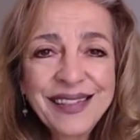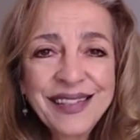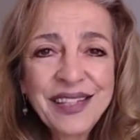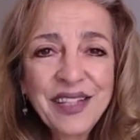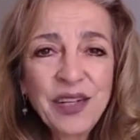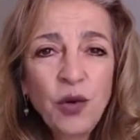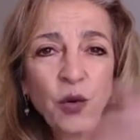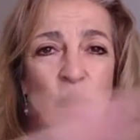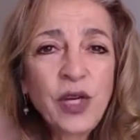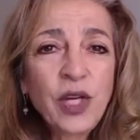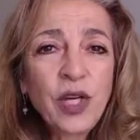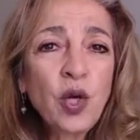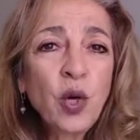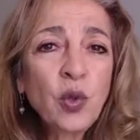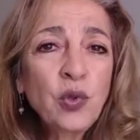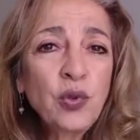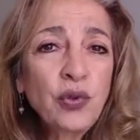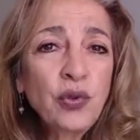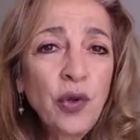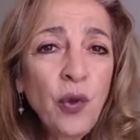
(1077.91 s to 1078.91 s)
We go
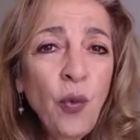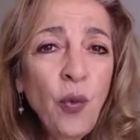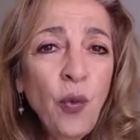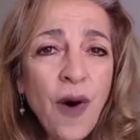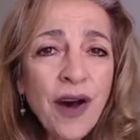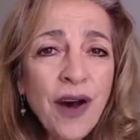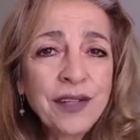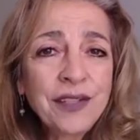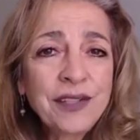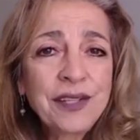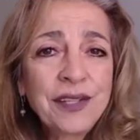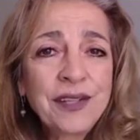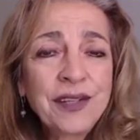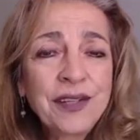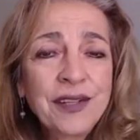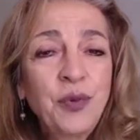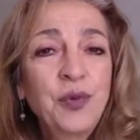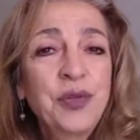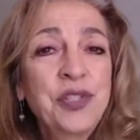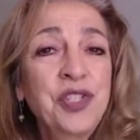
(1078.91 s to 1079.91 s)
to the what,
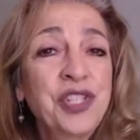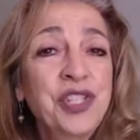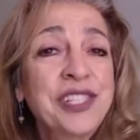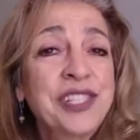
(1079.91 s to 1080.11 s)
which is